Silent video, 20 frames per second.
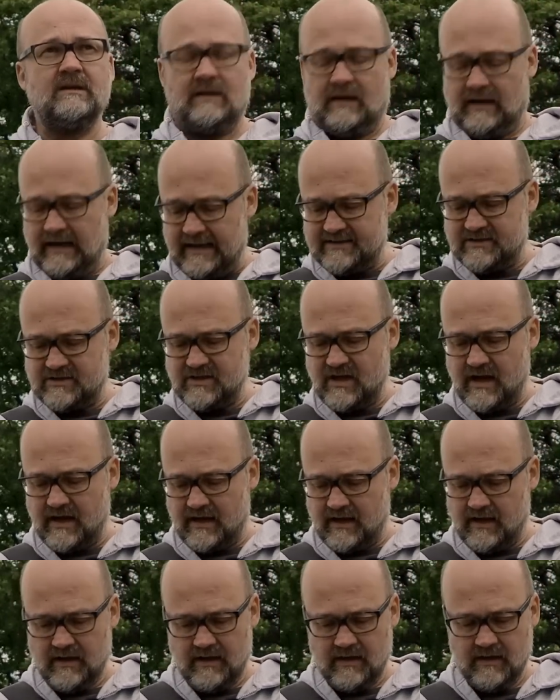Let's
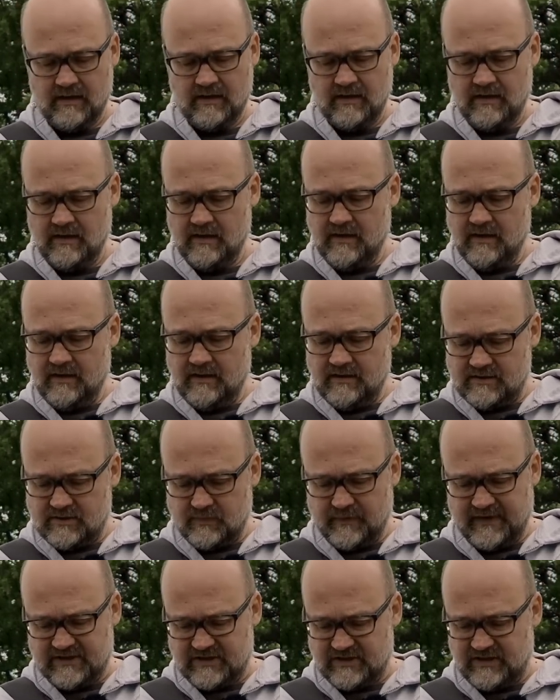
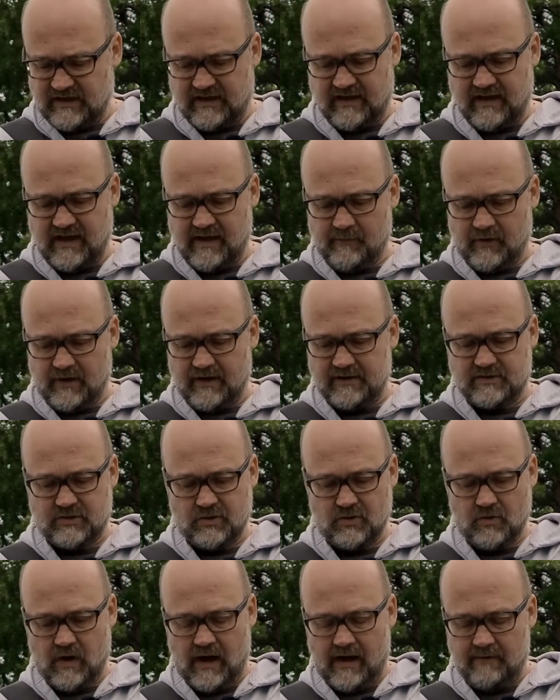switch the camera
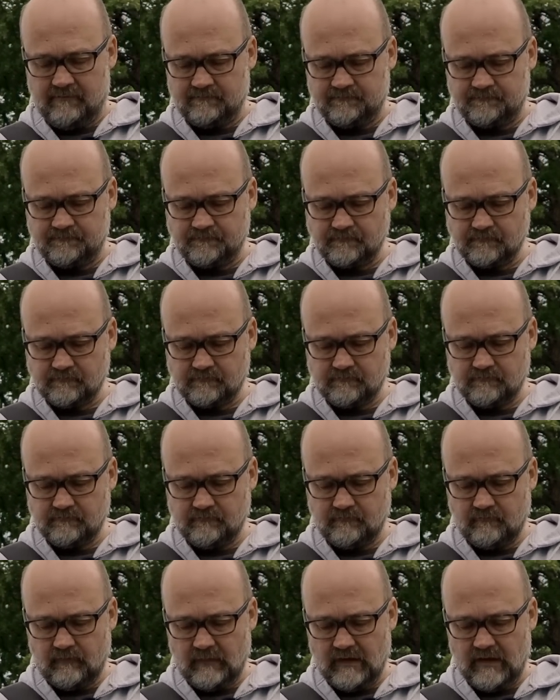to a
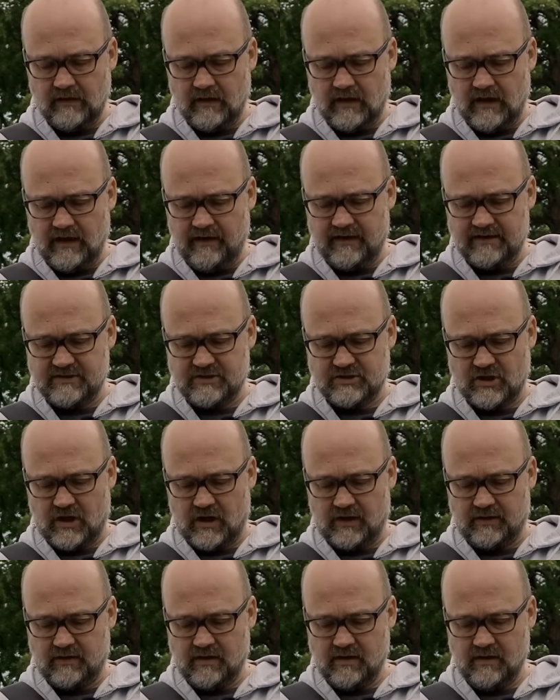high-res
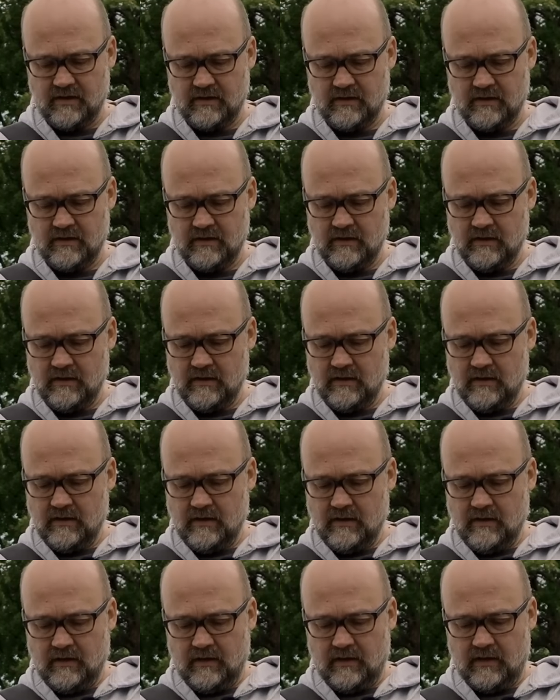shot.
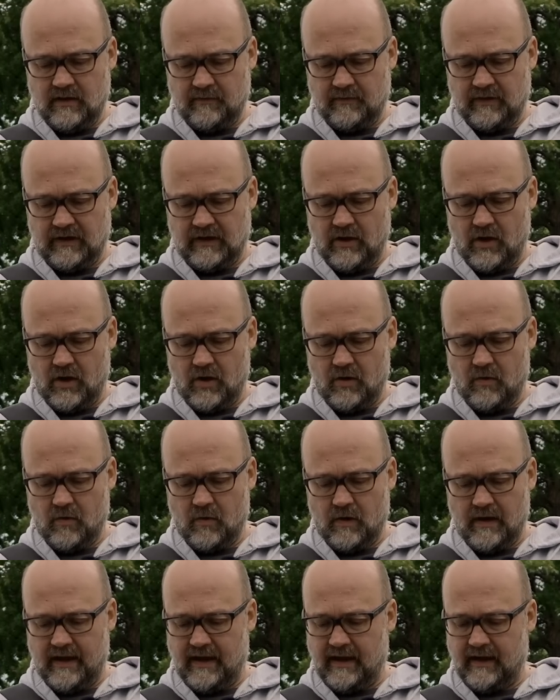Here we go,
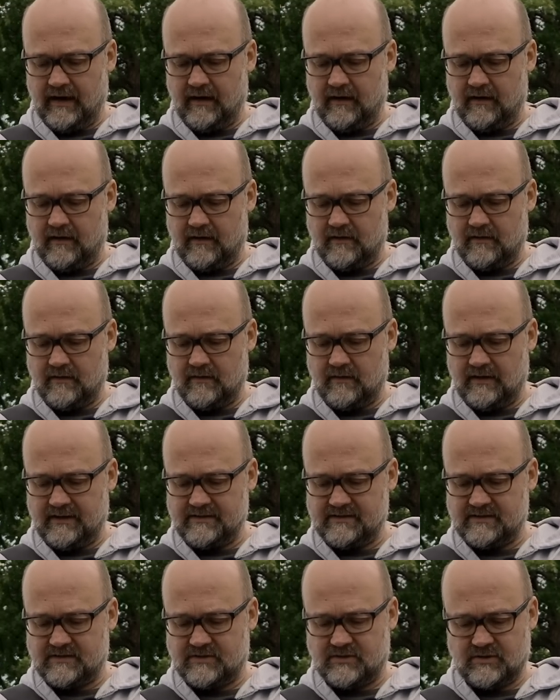and
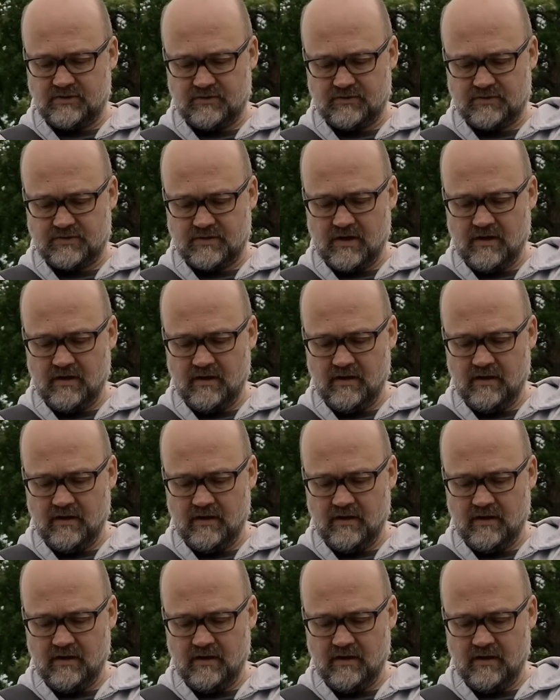let's choose